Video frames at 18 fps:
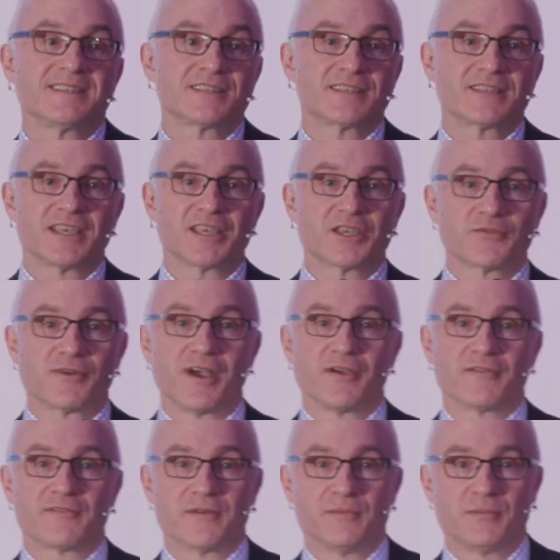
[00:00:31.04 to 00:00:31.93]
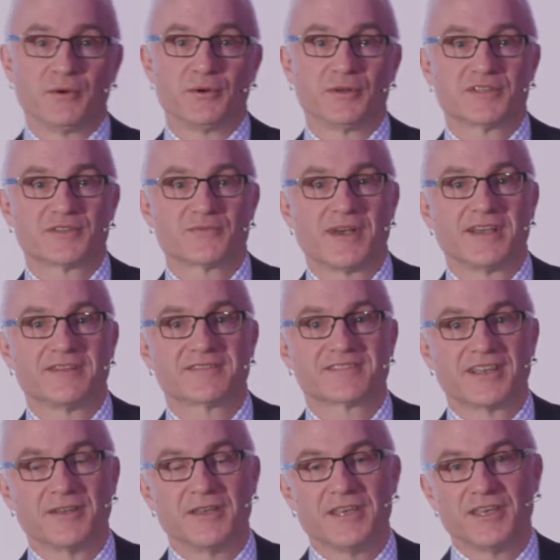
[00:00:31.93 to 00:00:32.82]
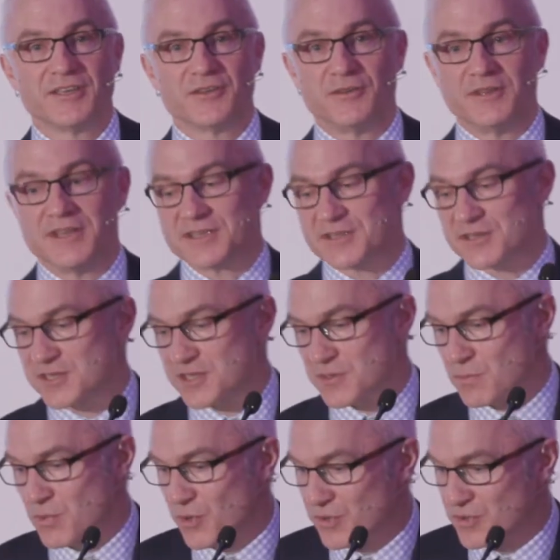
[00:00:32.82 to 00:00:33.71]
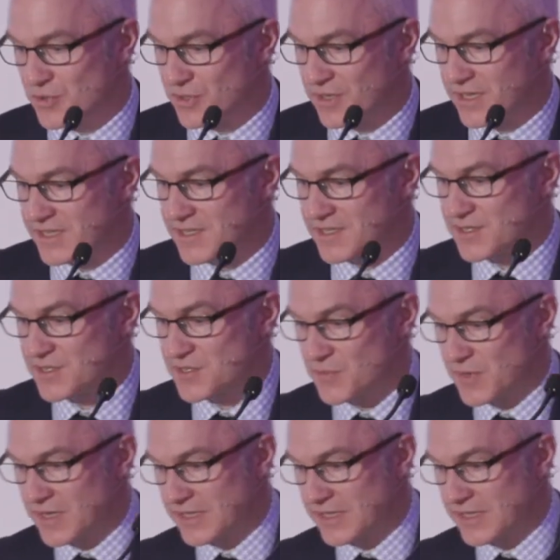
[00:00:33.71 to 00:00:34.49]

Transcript: bit as to where we're going or where we should be looking to go,